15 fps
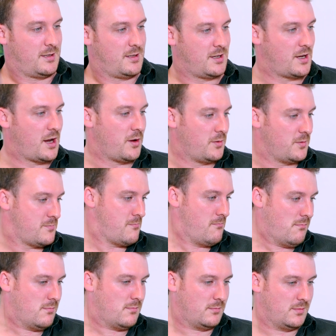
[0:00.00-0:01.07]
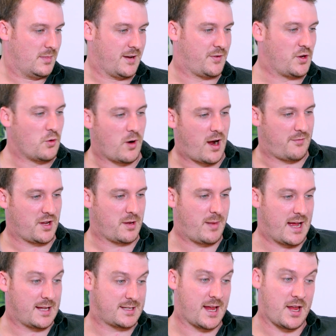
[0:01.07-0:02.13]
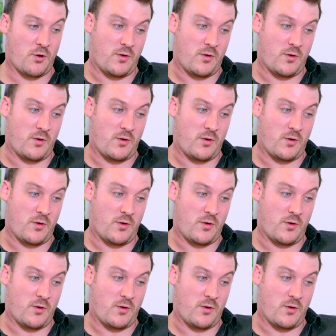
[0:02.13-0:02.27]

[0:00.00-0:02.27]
you know, if you're having a bad day